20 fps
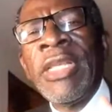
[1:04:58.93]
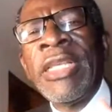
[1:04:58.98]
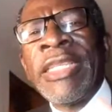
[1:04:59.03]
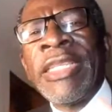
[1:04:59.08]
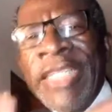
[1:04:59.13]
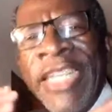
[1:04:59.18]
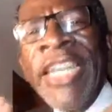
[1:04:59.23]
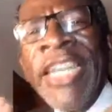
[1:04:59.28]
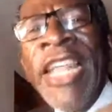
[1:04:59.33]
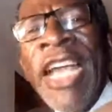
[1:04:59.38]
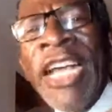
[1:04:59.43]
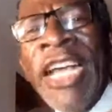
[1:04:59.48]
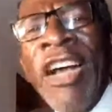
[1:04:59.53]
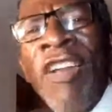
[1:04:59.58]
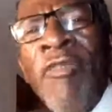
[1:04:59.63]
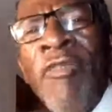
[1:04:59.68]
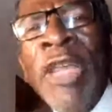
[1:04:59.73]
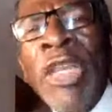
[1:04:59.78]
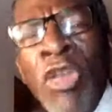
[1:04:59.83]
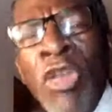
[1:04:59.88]
Senior
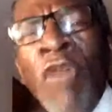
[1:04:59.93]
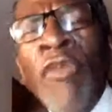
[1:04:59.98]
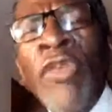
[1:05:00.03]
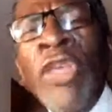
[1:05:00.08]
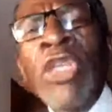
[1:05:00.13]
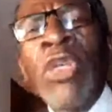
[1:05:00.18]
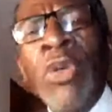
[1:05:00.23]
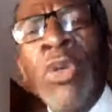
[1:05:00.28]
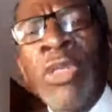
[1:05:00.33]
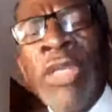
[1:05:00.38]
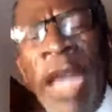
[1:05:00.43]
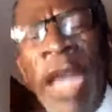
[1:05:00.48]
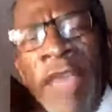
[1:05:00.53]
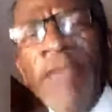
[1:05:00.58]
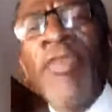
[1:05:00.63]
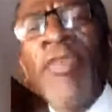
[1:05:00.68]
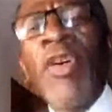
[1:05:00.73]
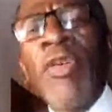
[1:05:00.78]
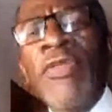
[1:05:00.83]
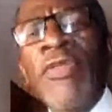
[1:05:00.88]
government officials are
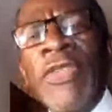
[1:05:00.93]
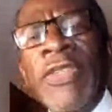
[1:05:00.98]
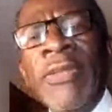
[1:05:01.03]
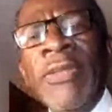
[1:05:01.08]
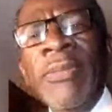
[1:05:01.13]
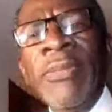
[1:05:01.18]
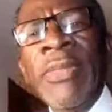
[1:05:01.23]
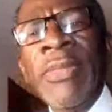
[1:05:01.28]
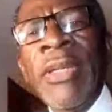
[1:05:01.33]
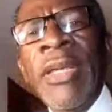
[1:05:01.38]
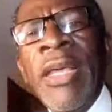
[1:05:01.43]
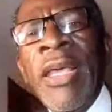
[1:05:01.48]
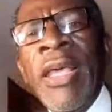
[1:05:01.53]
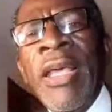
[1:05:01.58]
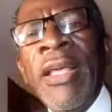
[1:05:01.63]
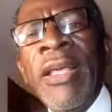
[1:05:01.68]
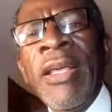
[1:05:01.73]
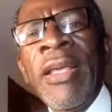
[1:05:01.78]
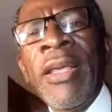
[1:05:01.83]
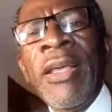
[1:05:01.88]
involved.
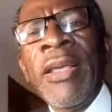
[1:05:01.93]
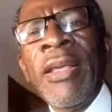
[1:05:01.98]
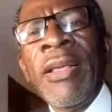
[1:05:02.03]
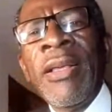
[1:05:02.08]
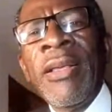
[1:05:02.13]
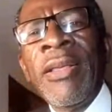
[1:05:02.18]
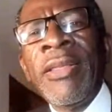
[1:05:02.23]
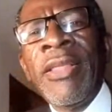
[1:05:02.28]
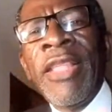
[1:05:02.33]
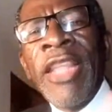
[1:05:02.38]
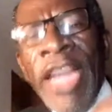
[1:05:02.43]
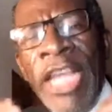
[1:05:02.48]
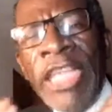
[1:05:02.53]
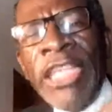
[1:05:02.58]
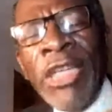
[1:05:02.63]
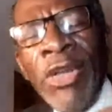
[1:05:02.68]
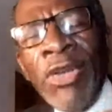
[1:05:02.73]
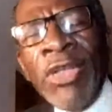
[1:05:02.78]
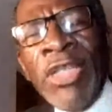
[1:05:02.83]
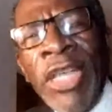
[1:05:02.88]
The
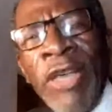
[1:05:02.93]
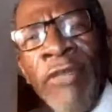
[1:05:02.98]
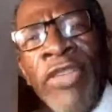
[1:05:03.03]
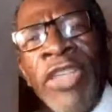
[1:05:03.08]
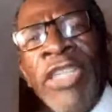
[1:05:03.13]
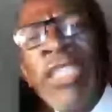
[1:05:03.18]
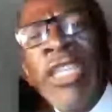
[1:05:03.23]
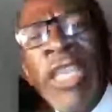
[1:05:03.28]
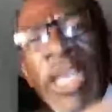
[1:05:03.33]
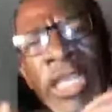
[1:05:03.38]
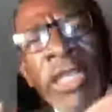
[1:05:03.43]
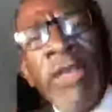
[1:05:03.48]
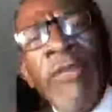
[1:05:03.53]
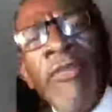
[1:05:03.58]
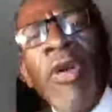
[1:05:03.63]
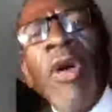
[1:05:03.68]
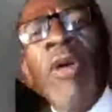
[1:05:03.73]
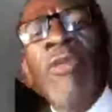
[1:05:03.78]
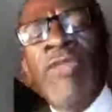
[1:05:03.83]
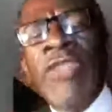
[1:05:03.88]
National Service is
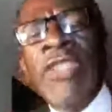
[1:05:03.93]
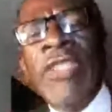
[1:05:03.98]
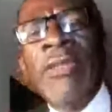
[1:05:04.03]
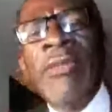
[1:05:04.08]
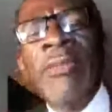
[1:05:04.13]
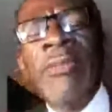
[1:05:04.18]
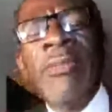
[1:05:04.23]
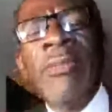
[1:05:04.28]
involved.